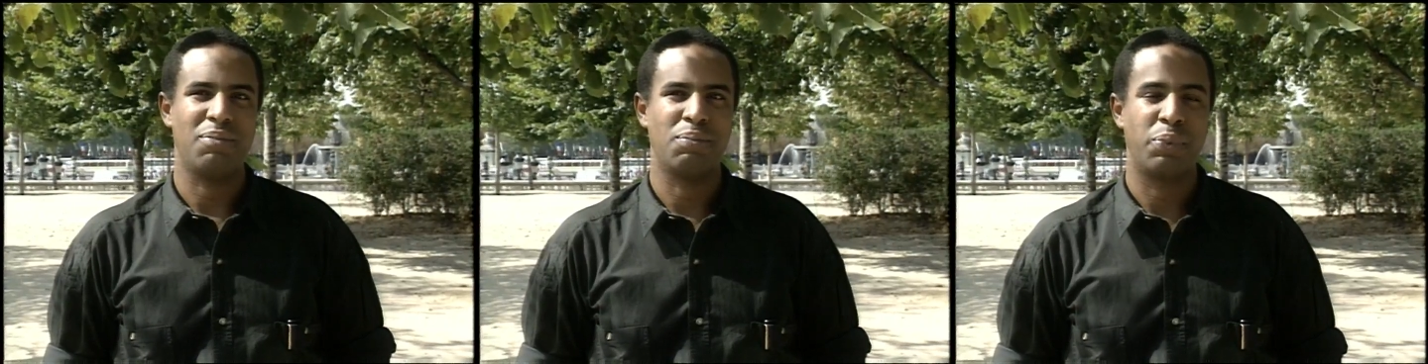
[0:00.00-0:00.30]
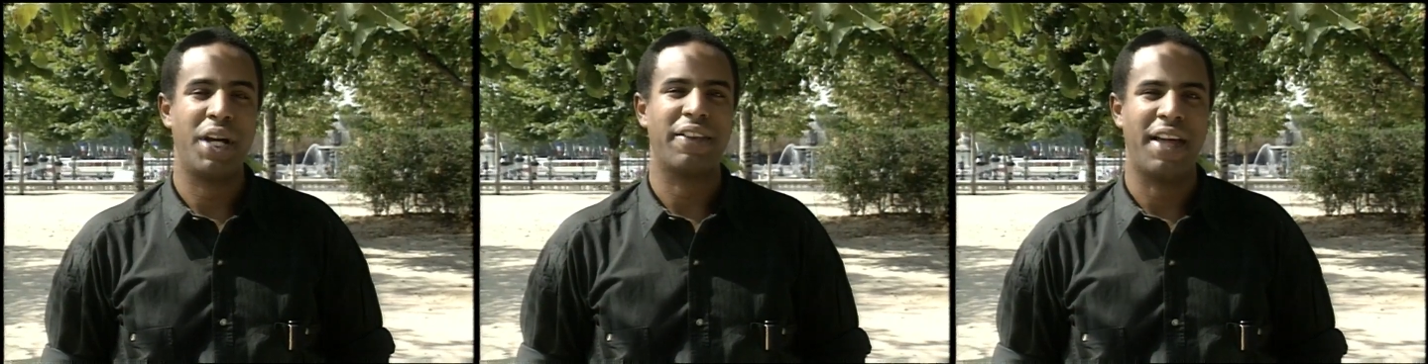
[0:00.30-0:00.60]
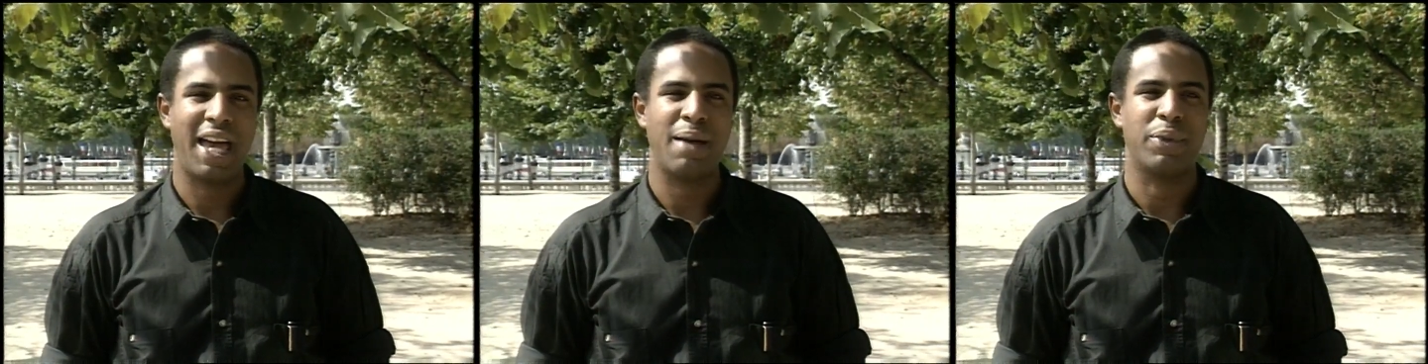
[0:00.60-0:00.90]
break the
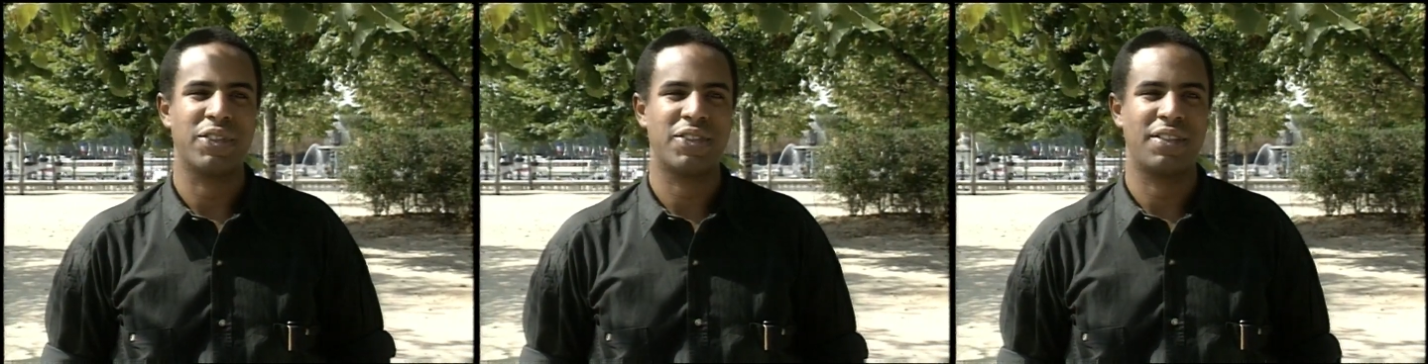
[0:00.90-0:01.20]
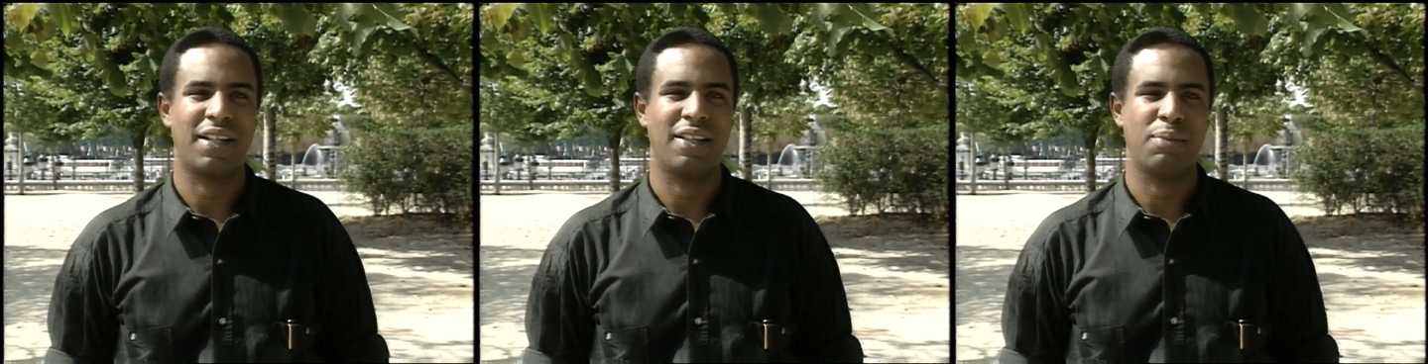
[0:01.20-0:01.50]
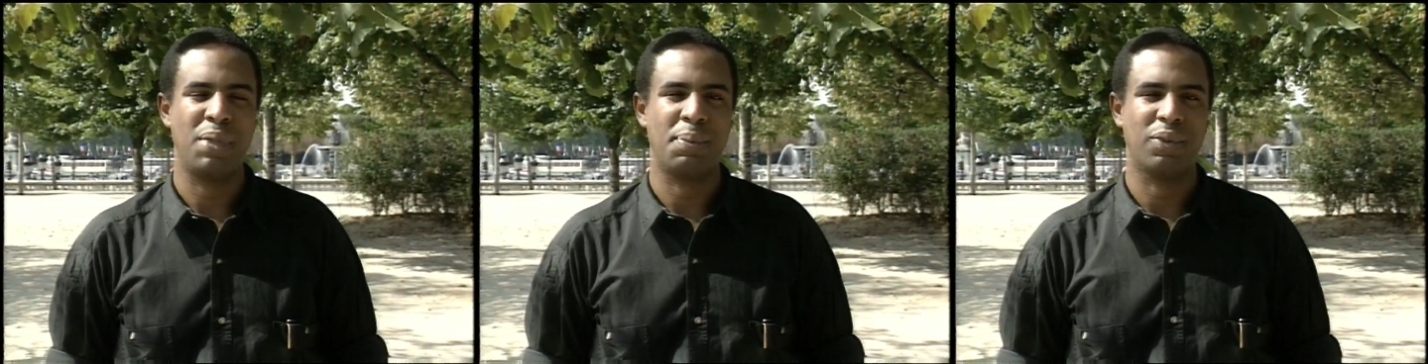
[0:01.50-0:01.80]
habits uh,
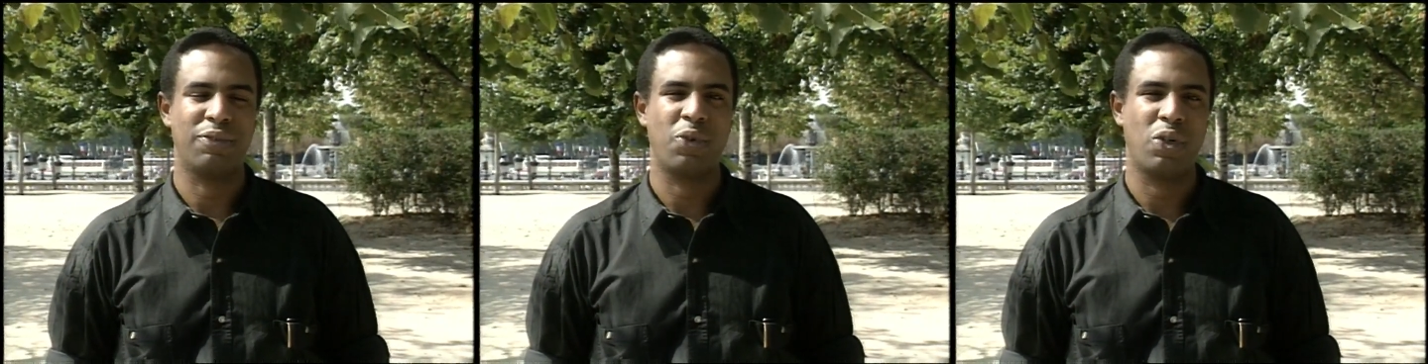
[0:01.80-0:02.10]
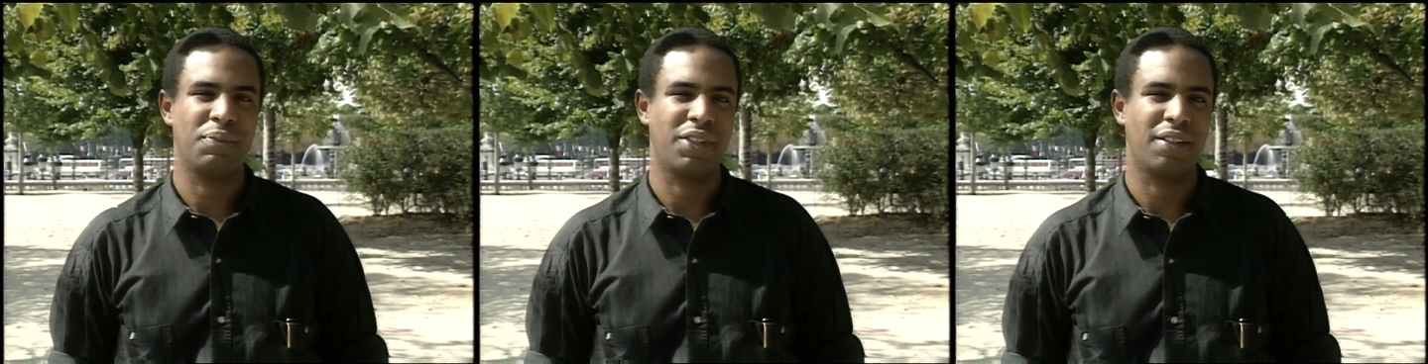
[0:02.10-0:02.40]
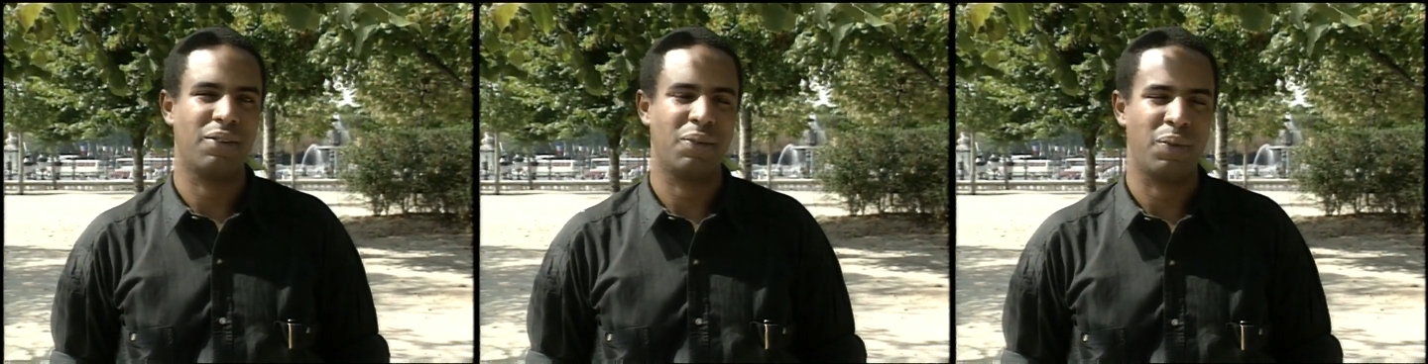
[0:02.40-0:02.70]
that people have formed
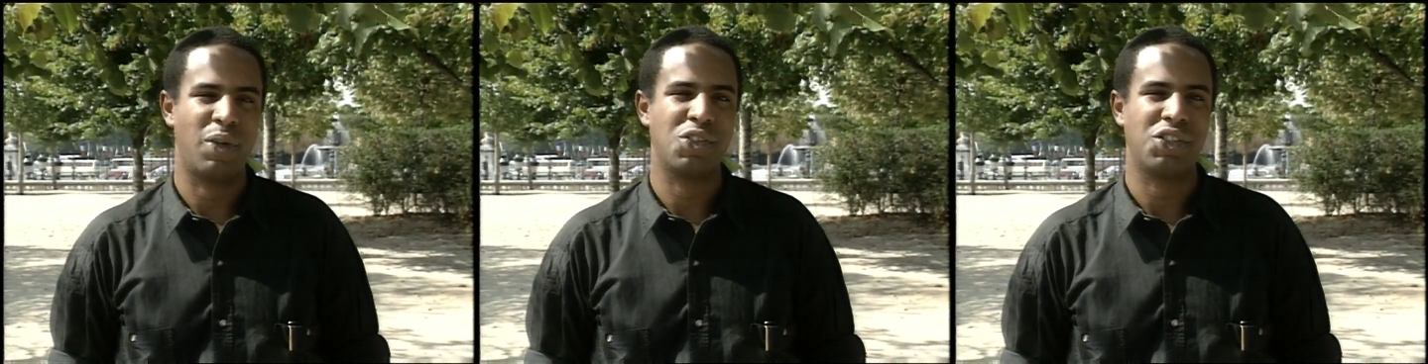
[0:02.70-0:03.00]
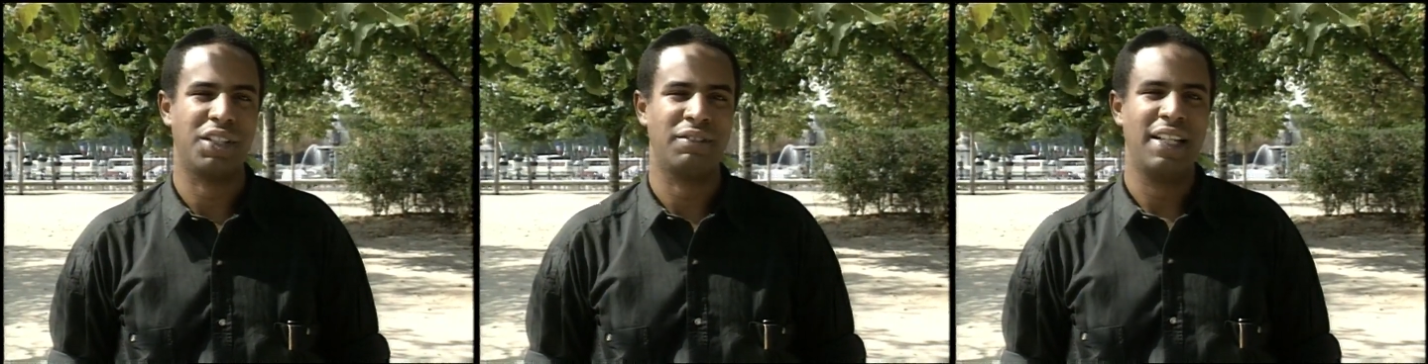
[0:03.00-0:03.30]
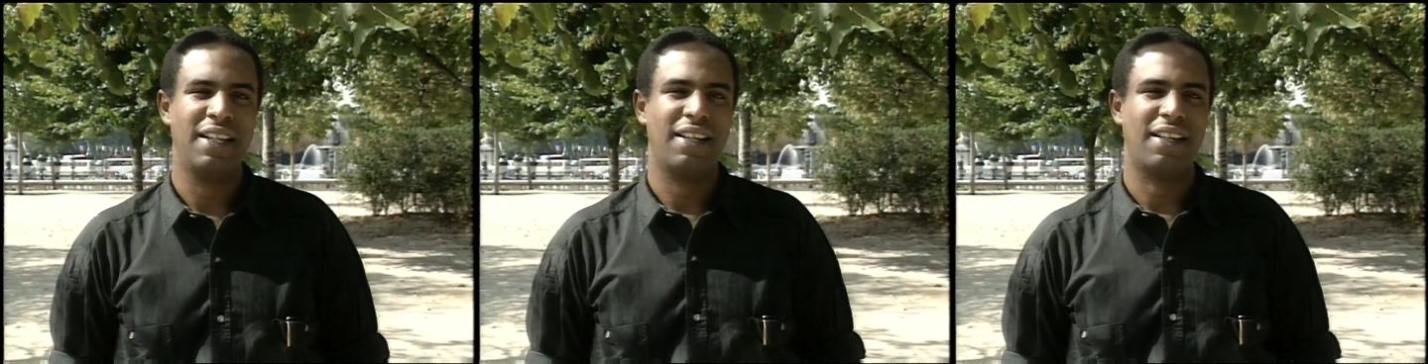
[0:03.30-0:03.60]
when watching
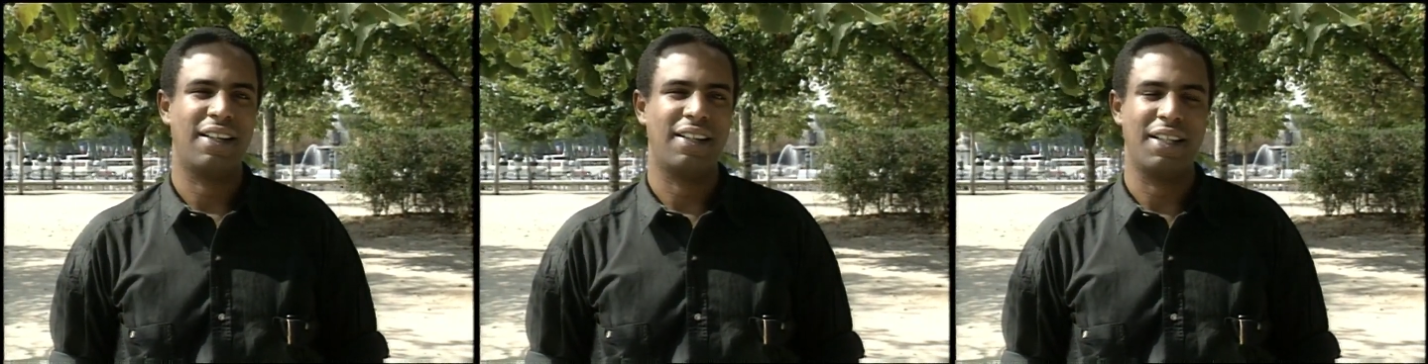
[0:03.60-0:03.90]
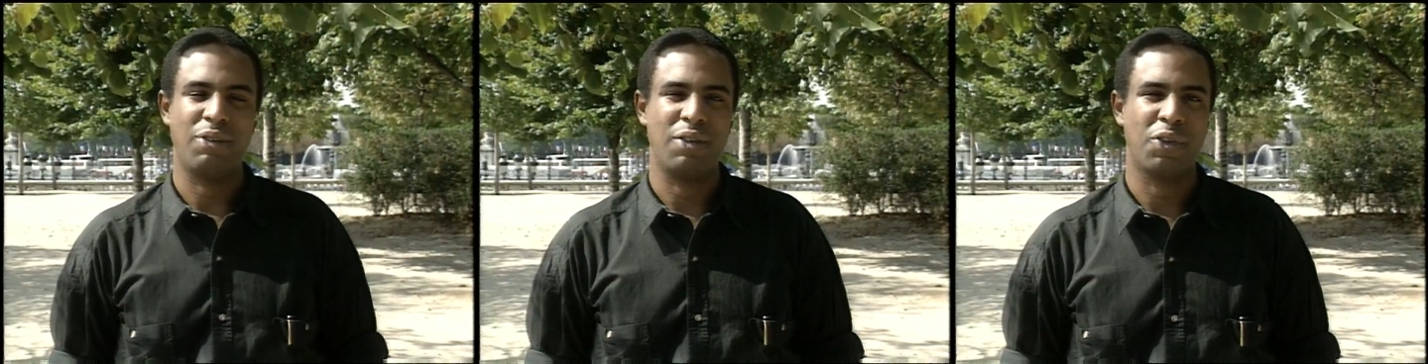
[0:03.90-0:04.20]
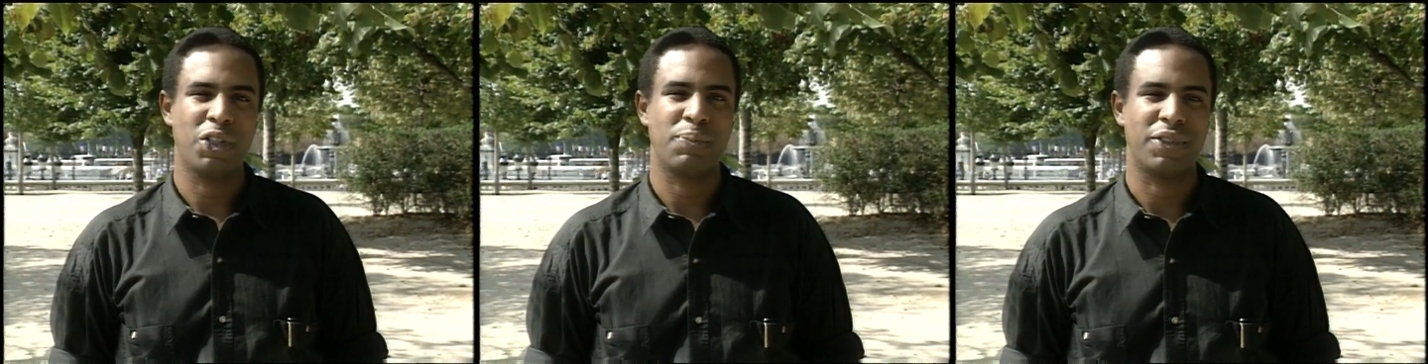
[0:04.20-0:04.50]

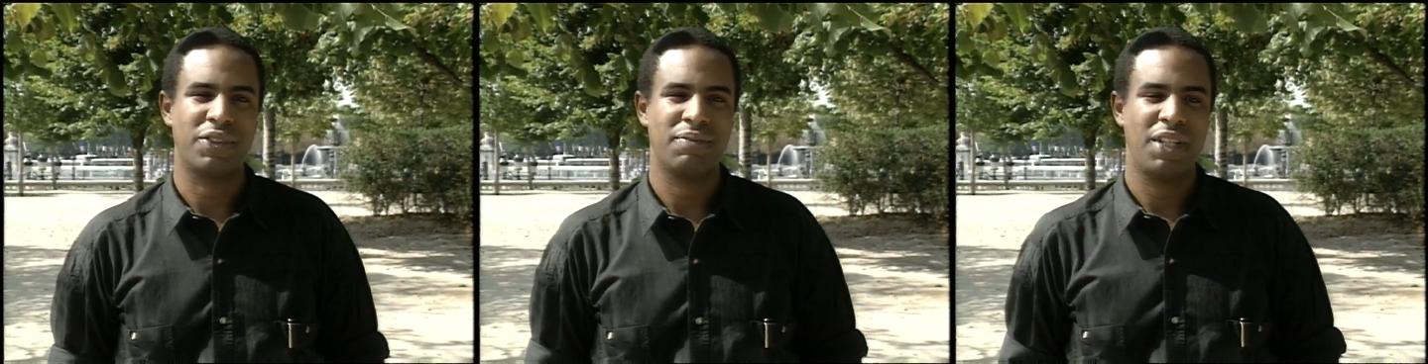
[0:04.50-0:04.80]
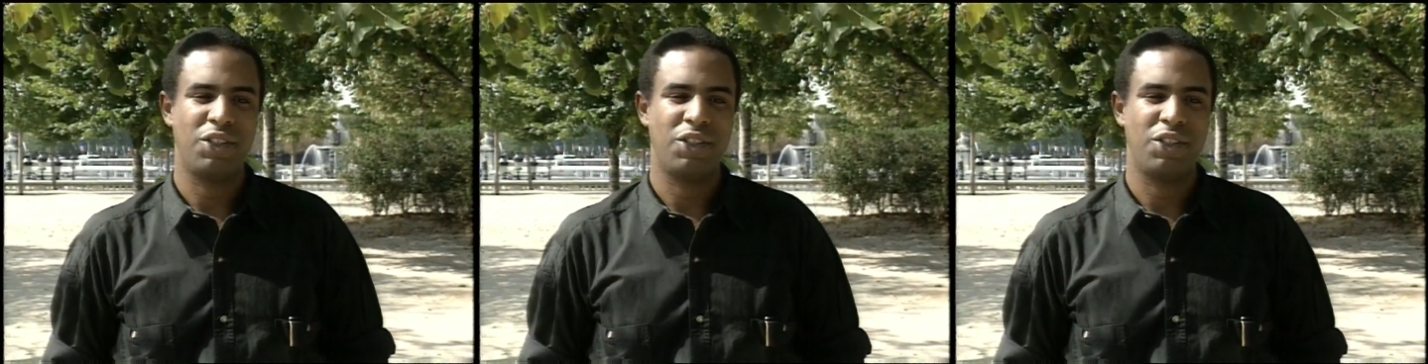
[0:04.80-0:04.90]
advertisements.